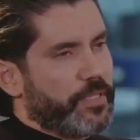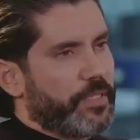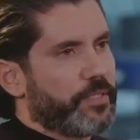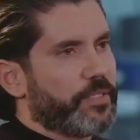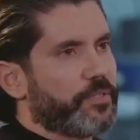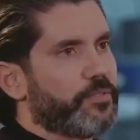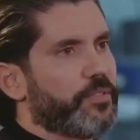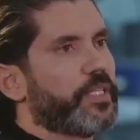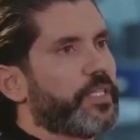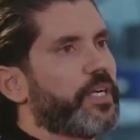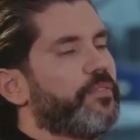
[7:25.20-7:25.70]

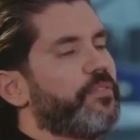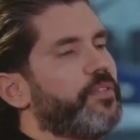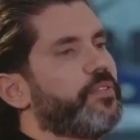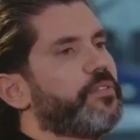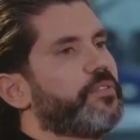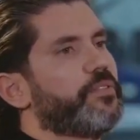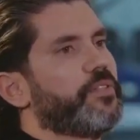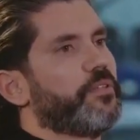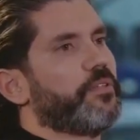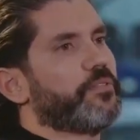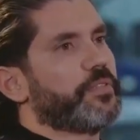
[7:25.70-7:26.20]
to recover in
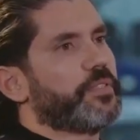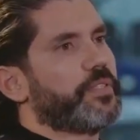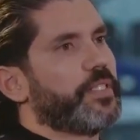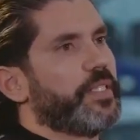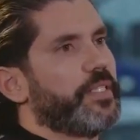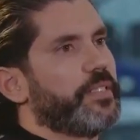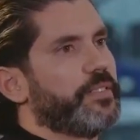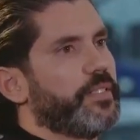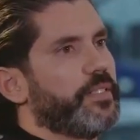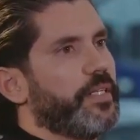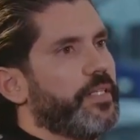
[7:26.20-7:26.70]

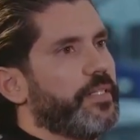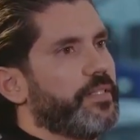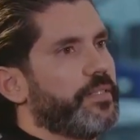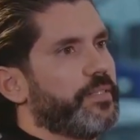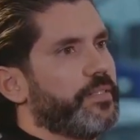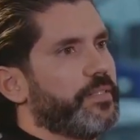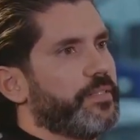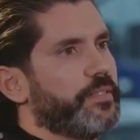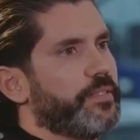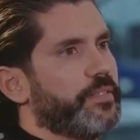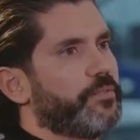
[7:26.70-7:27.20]

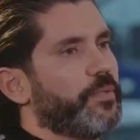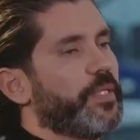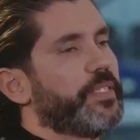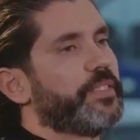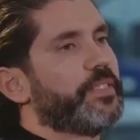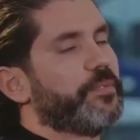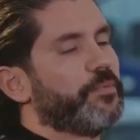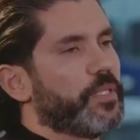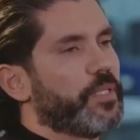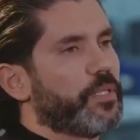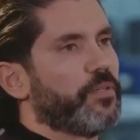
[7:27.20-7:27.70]

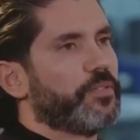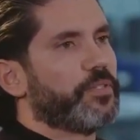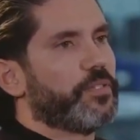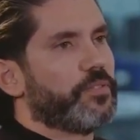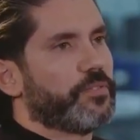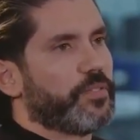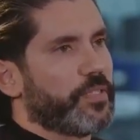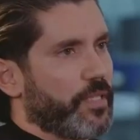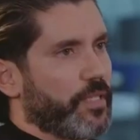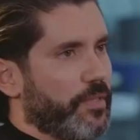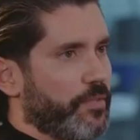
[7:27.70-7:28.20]
2020, will
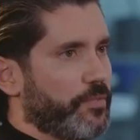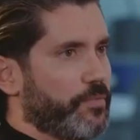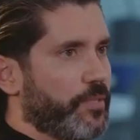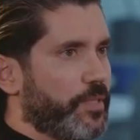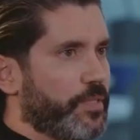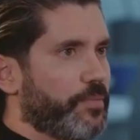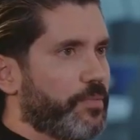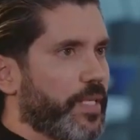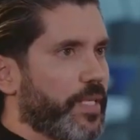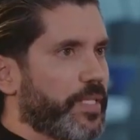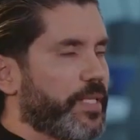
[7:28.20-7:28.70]
continue to recover in
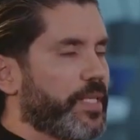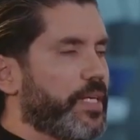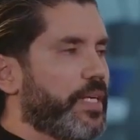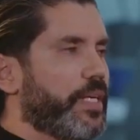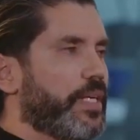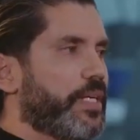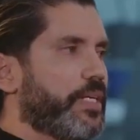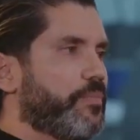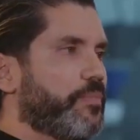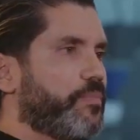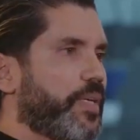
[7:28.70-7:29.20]
2021,
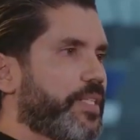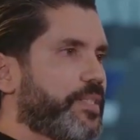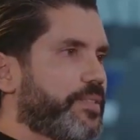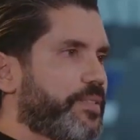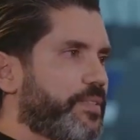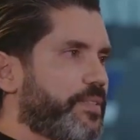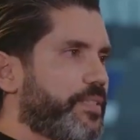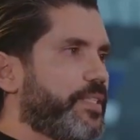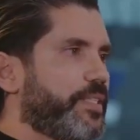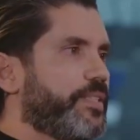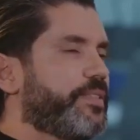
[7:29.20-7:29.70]

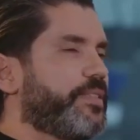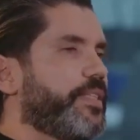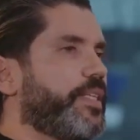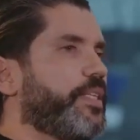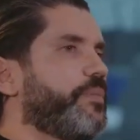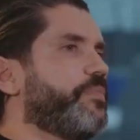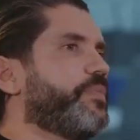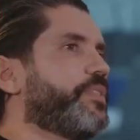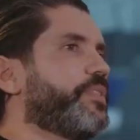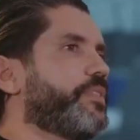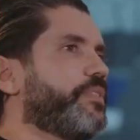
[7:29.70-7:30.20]
but these
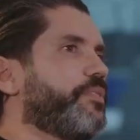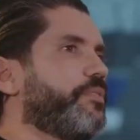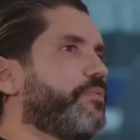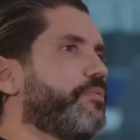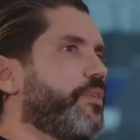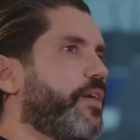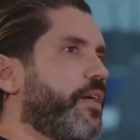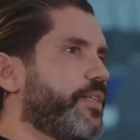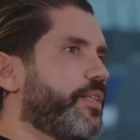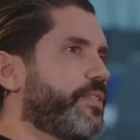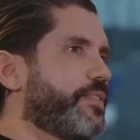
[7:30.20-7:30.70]
teams
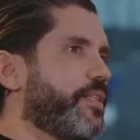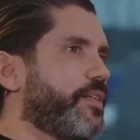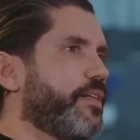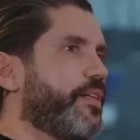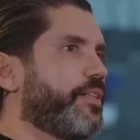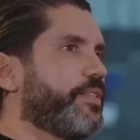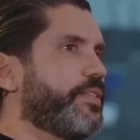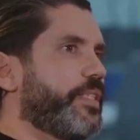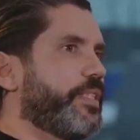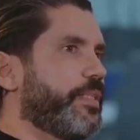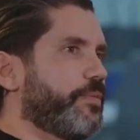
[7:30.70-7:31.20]
are still
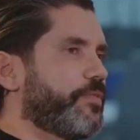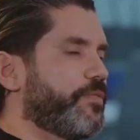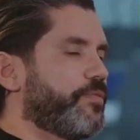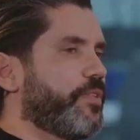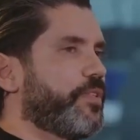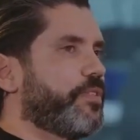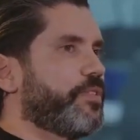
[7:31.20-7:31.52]
our teams for